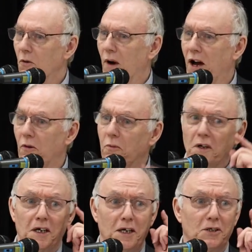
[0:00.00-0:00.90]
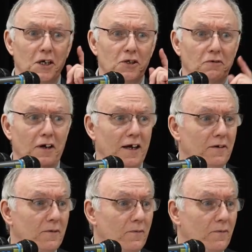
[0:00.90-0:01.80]
Wow, what a decision,
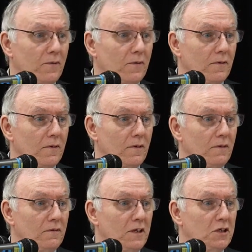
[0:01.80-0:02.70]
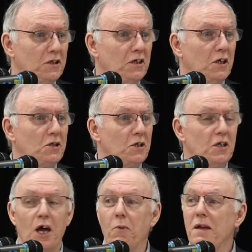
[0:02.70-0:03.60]
right? This is a
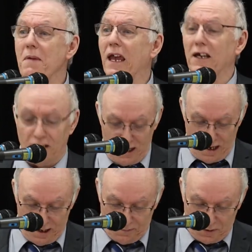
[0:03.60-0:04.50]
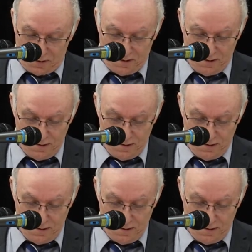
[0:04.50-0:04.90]
decision that we make in our lives.